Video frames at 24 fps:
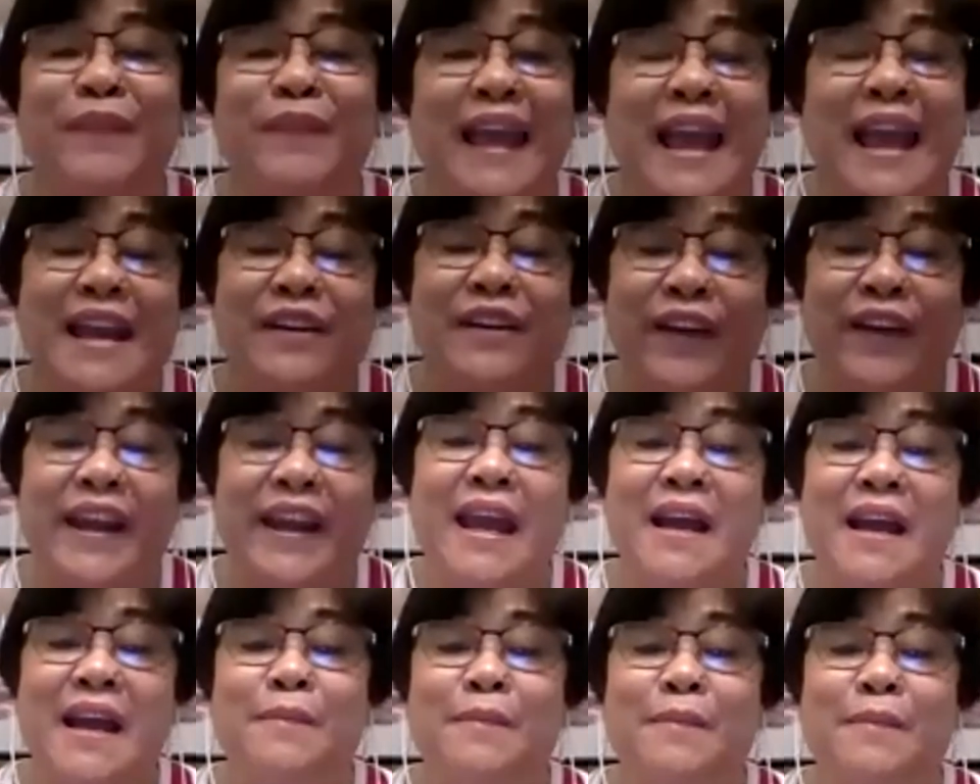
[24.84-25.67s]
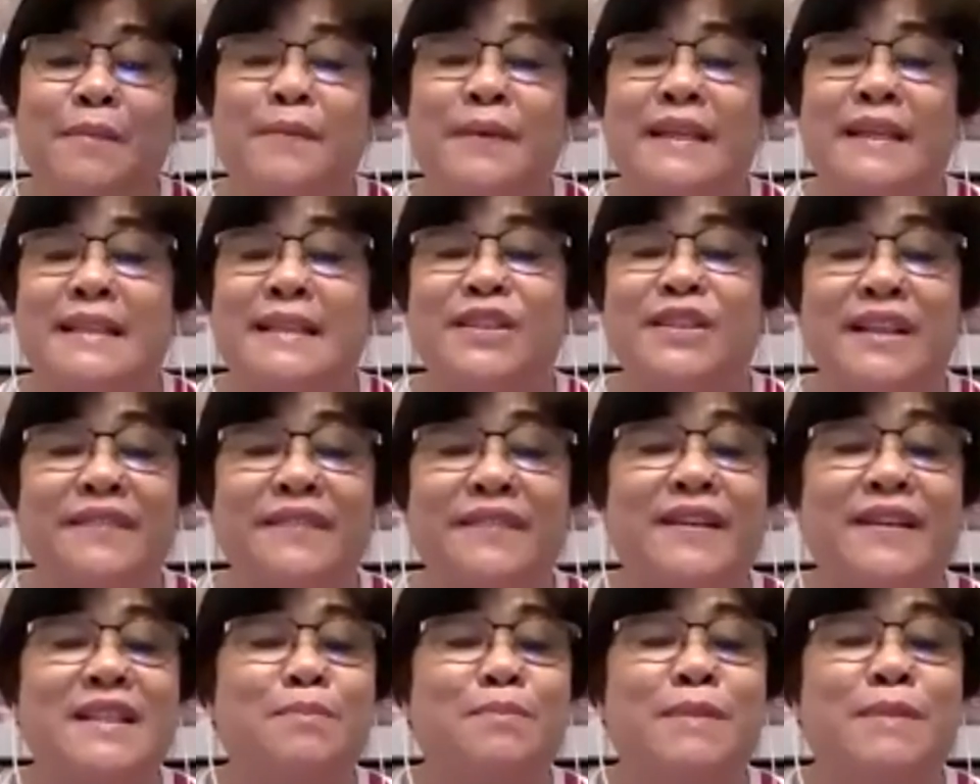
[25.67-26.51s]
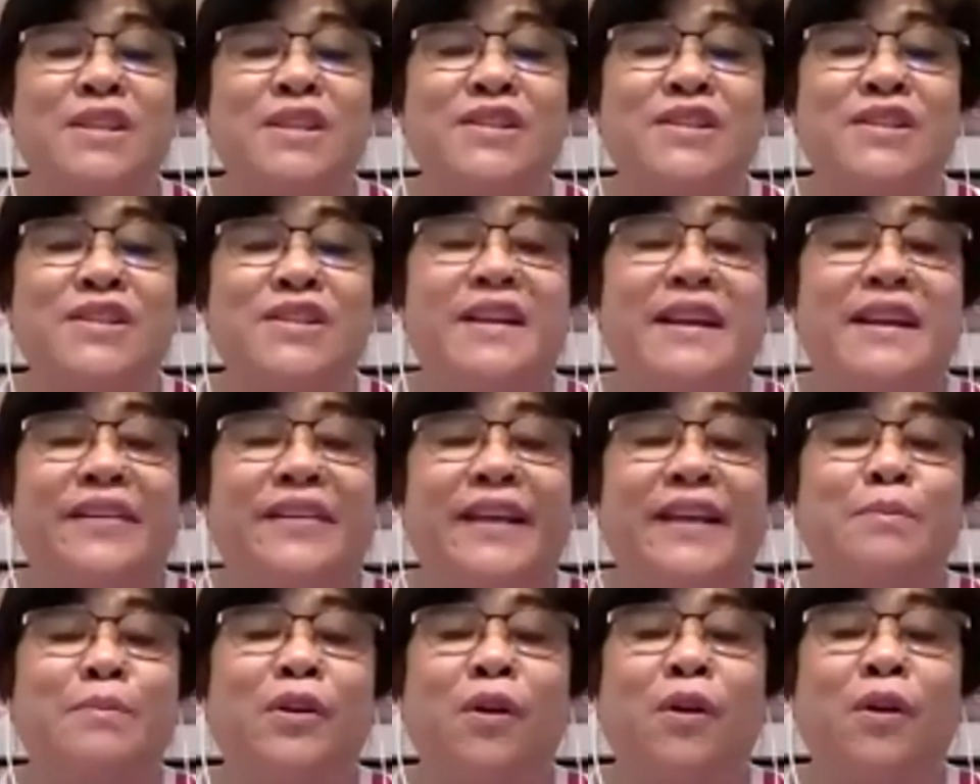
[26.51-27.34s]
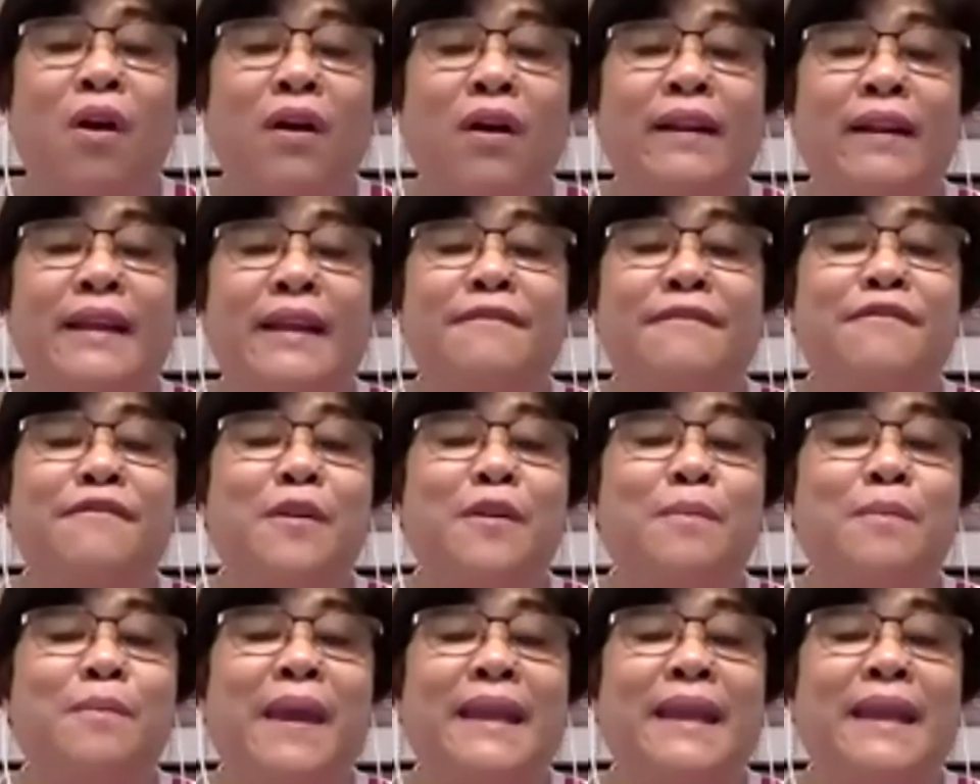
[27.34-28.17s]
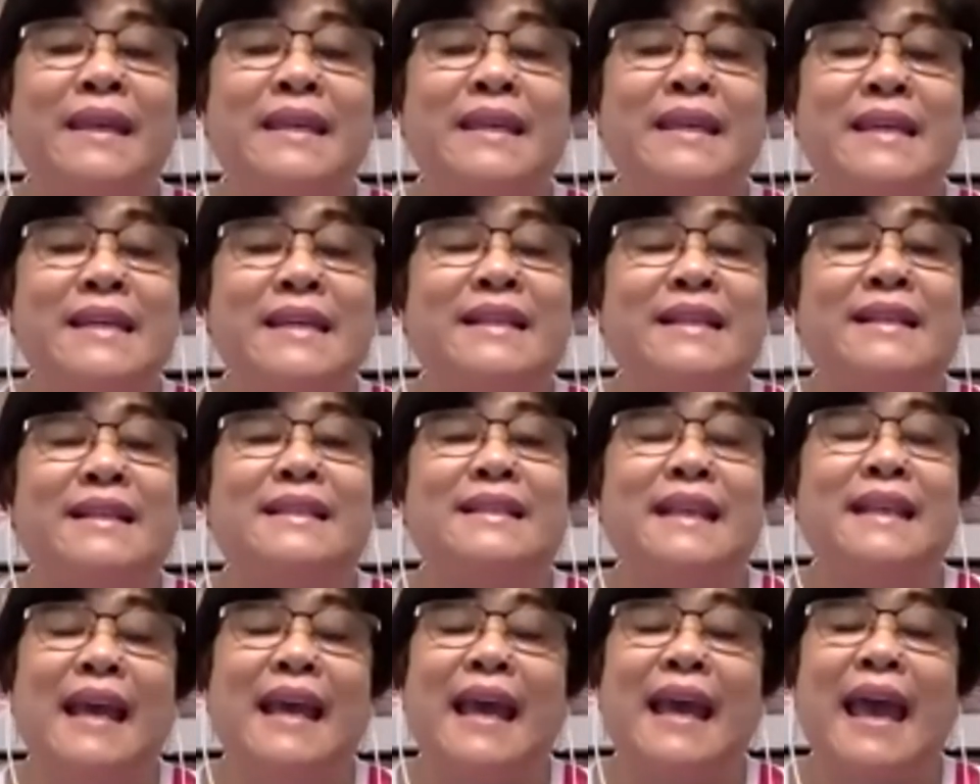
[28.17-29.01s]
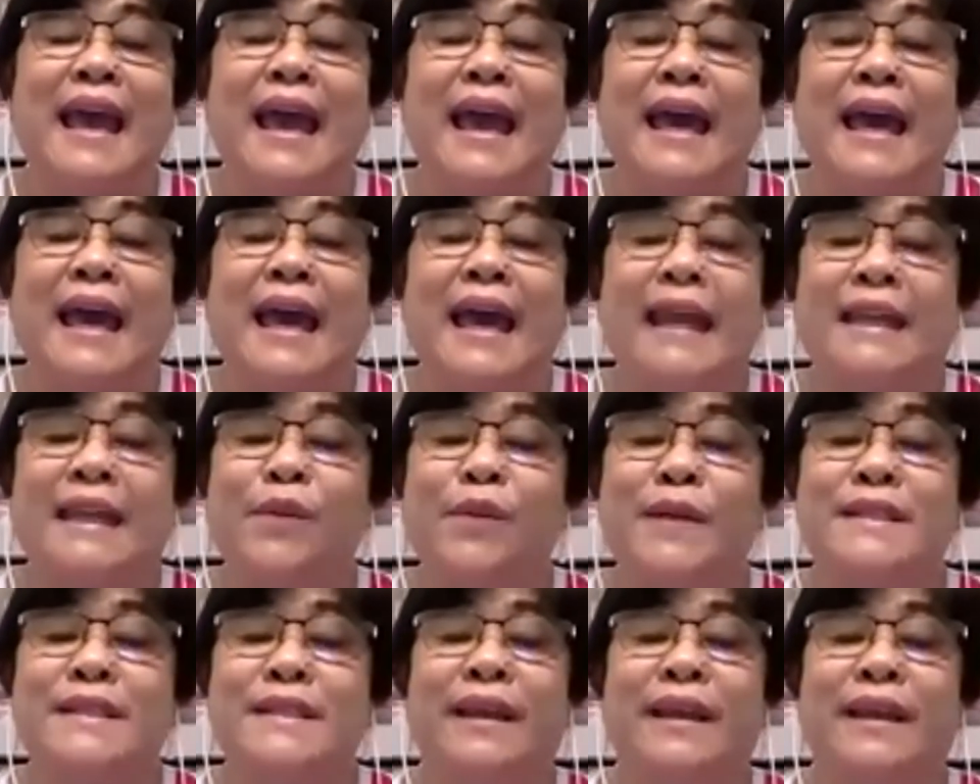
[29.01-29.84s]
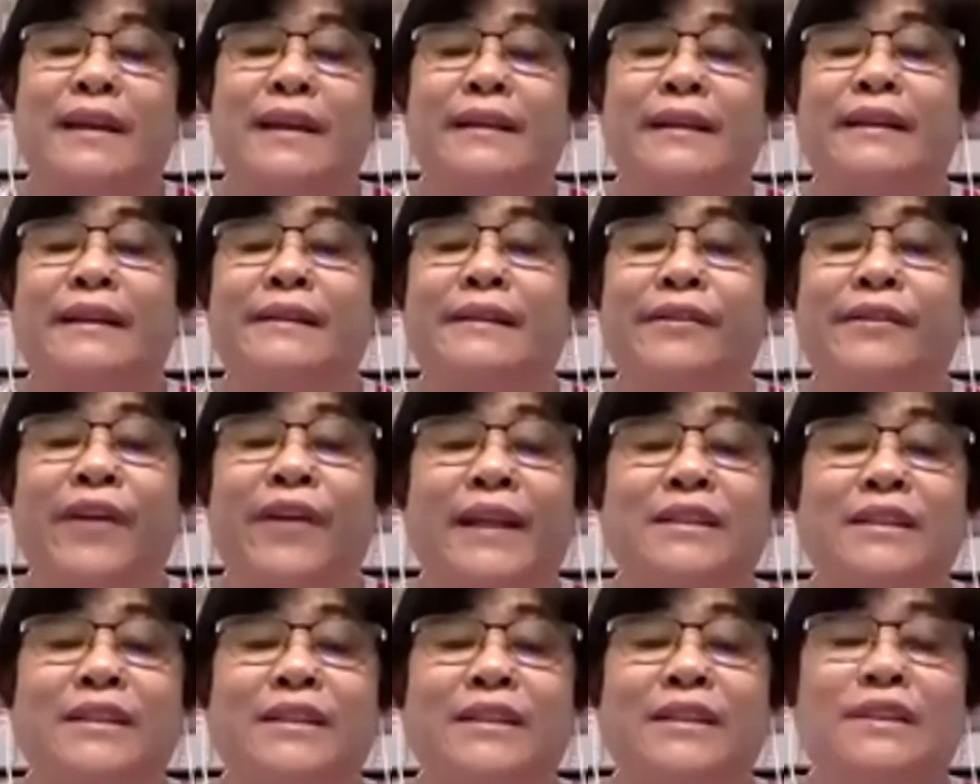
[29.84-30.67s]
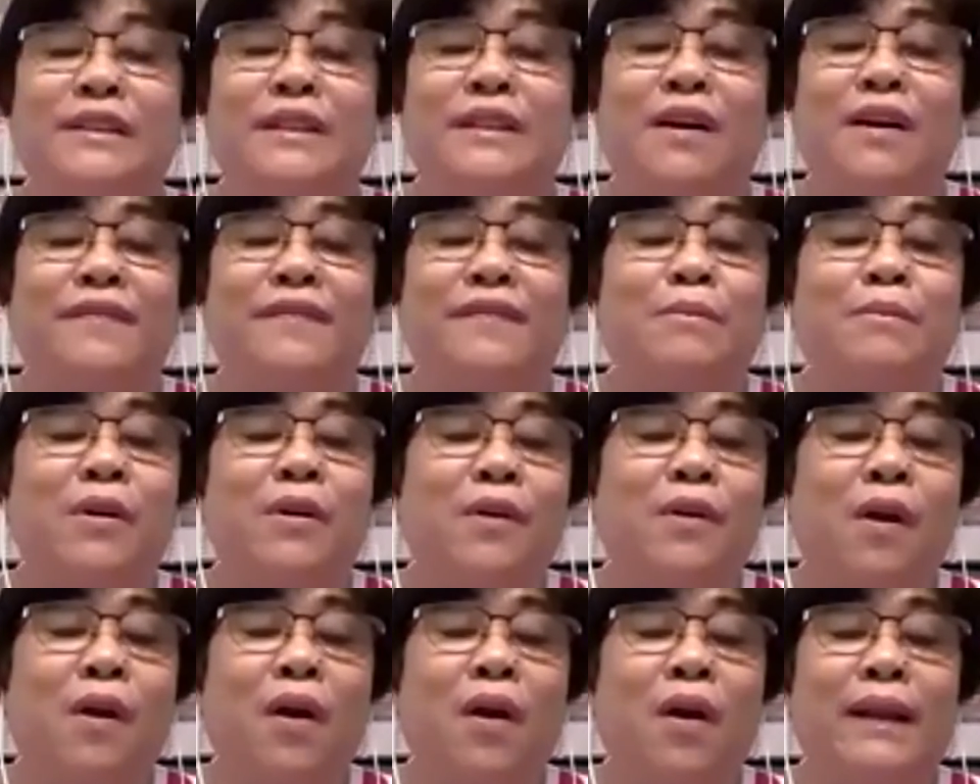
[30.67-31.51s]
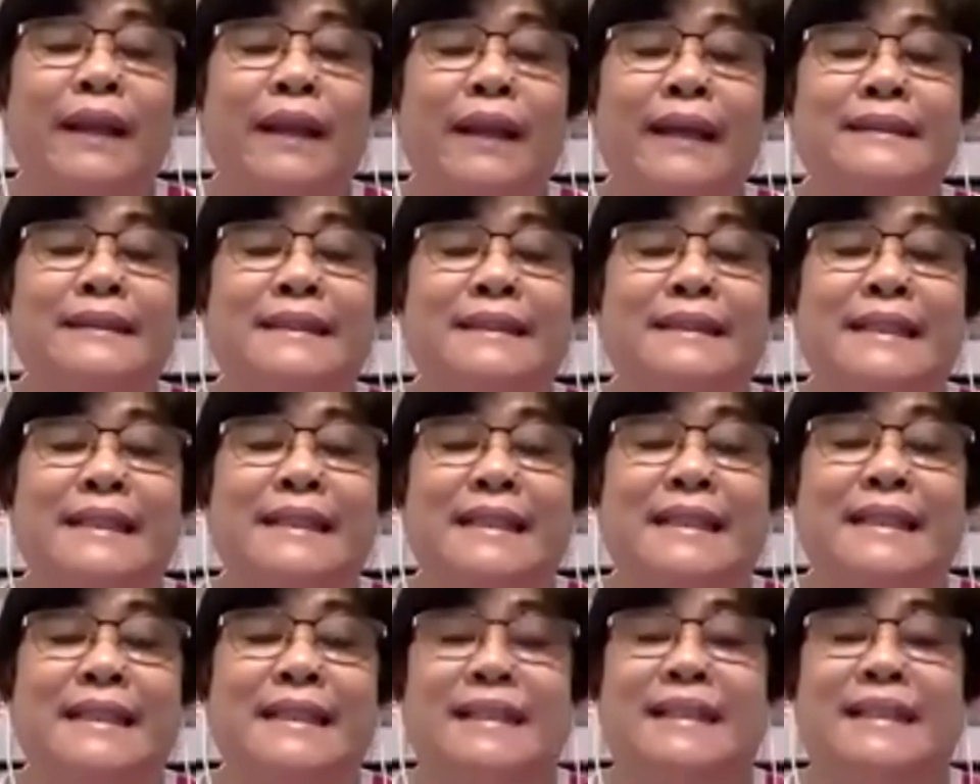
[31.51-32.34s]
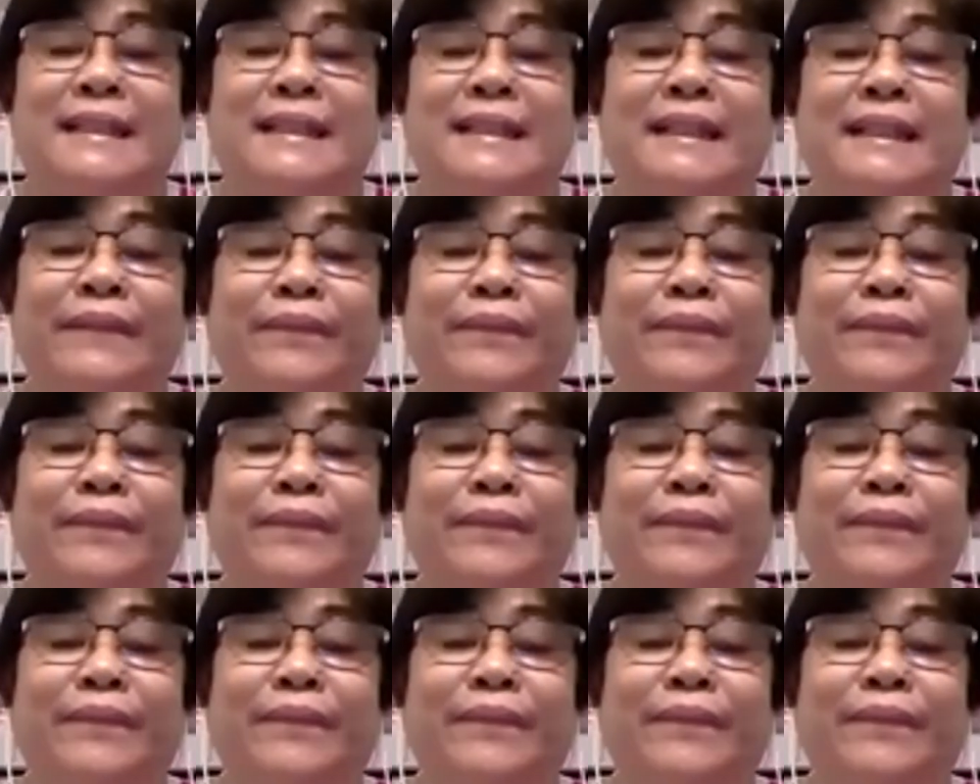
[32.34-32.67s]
Graham has served as missionary in Mongolia for many years, and he was there the director of the Mongolia TEE.